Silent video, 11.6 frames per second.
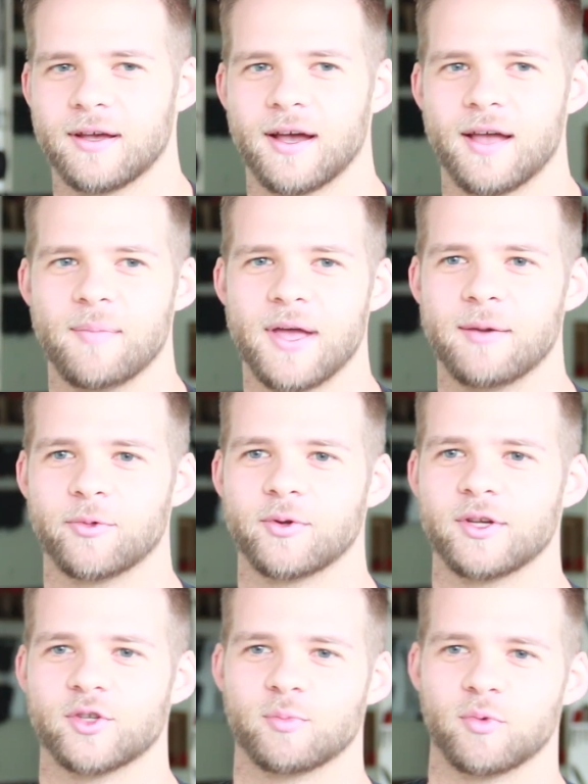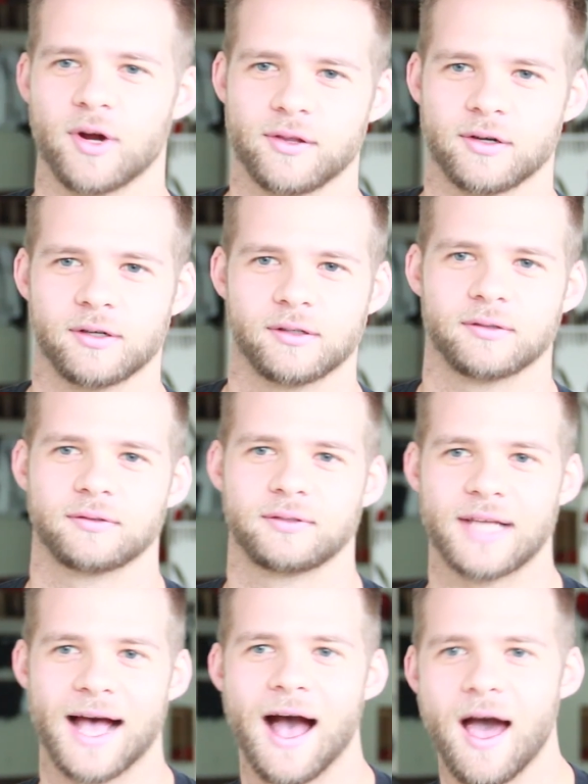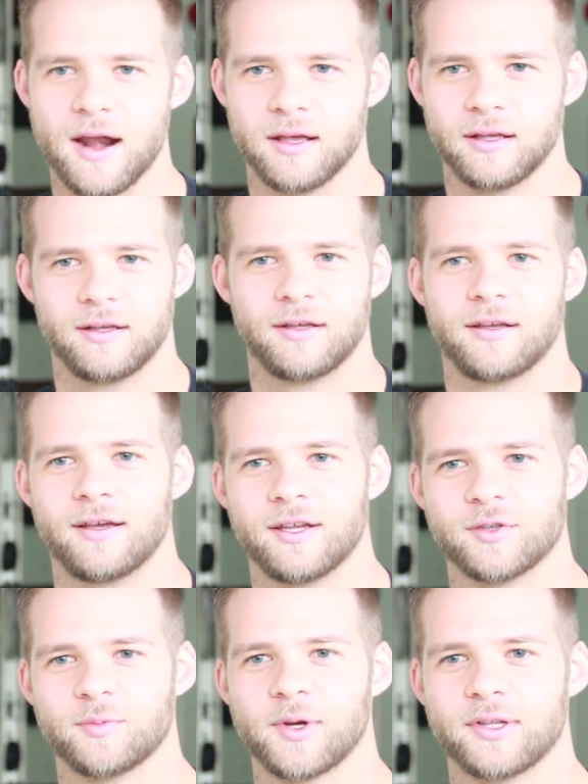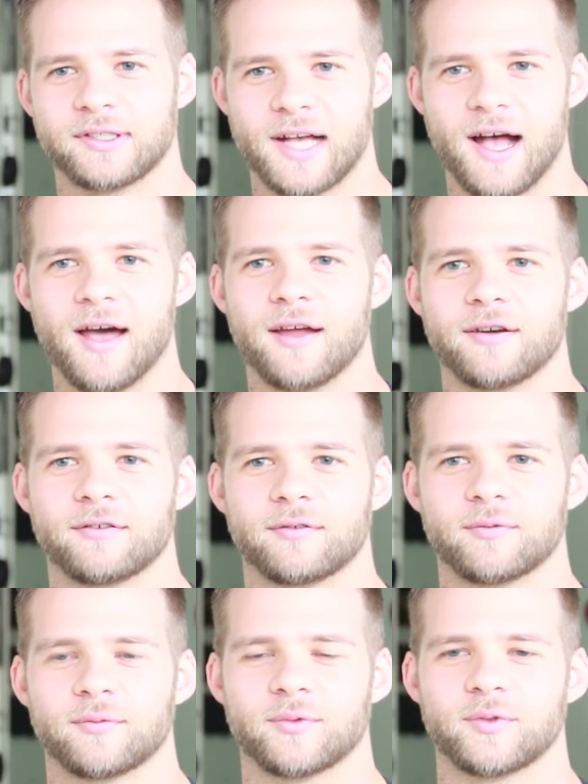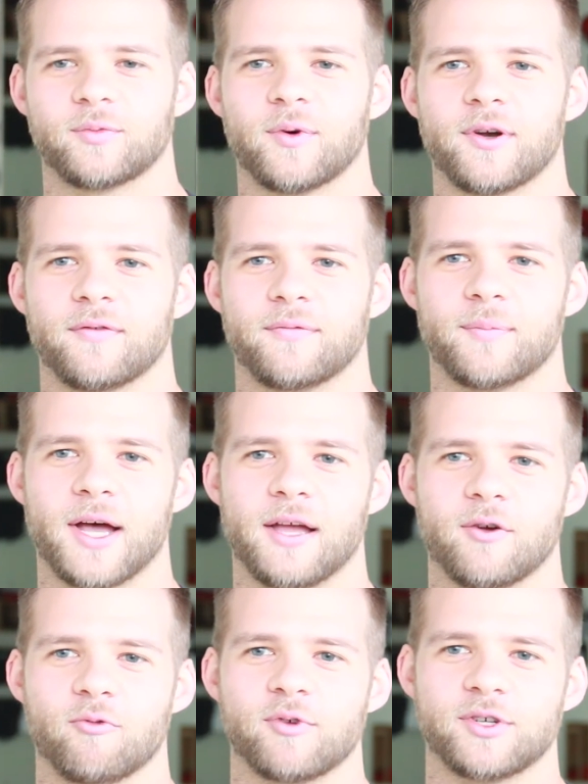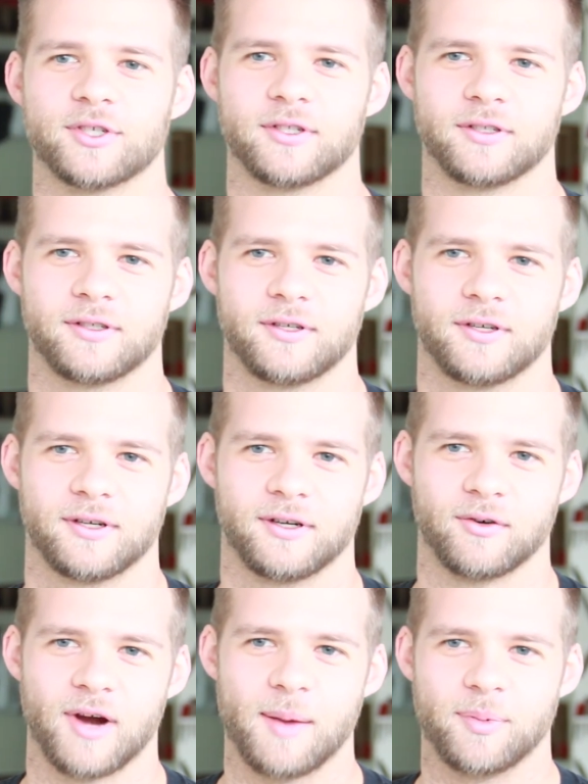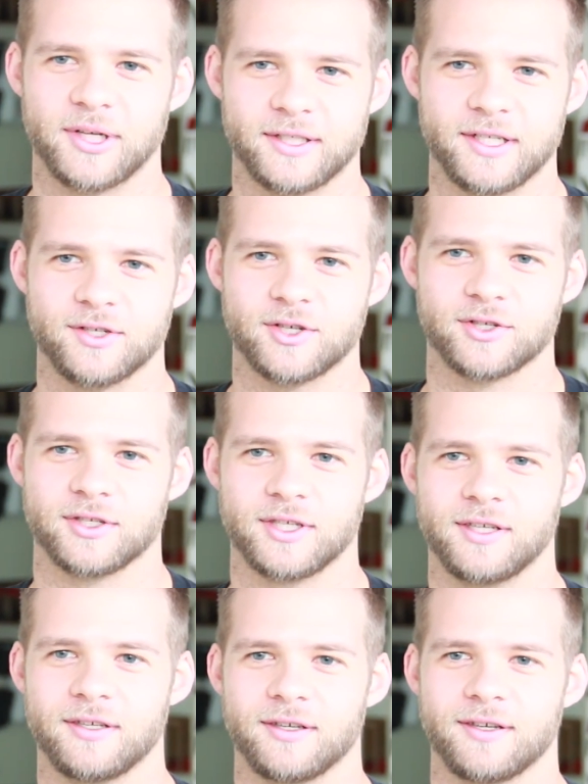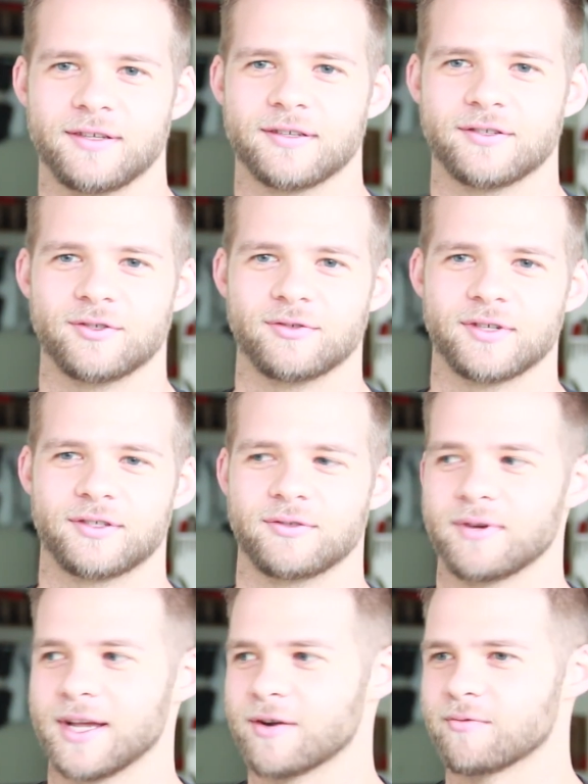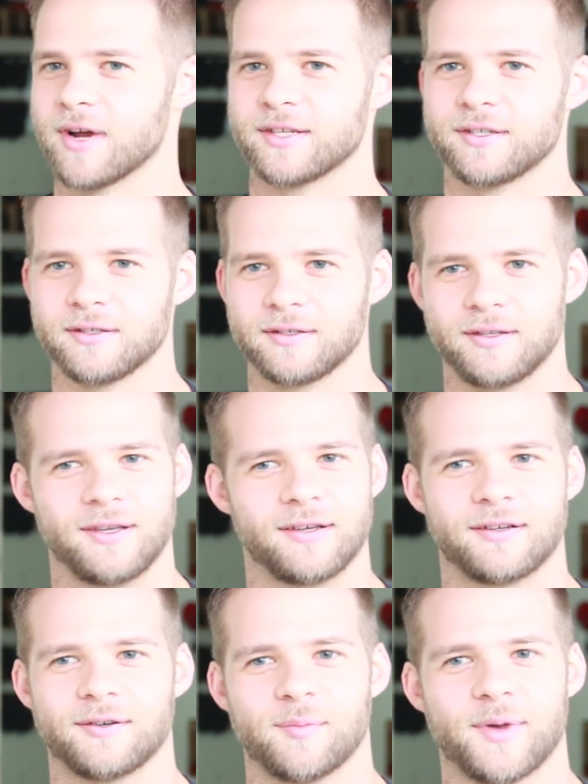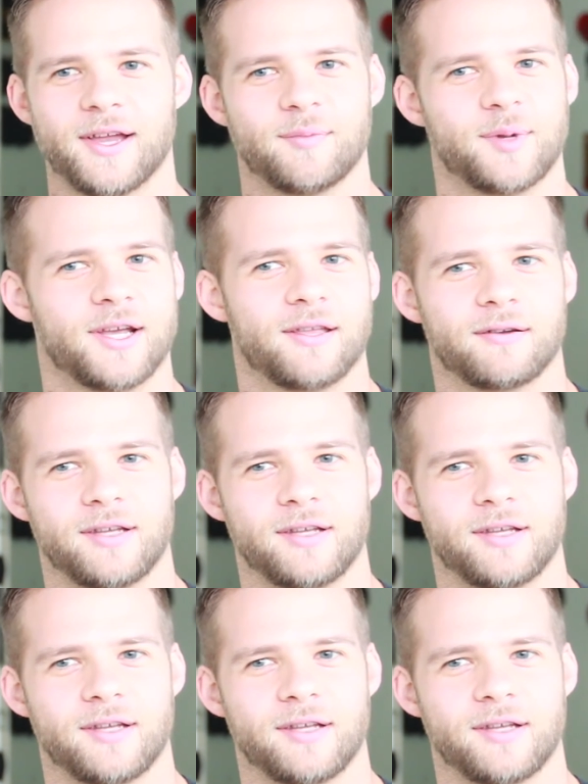I met him through his brother, Todd, and his brother Todd was one of my original grappling teachers, and he did jiu-jitsu and wrestling, and he could combine them together.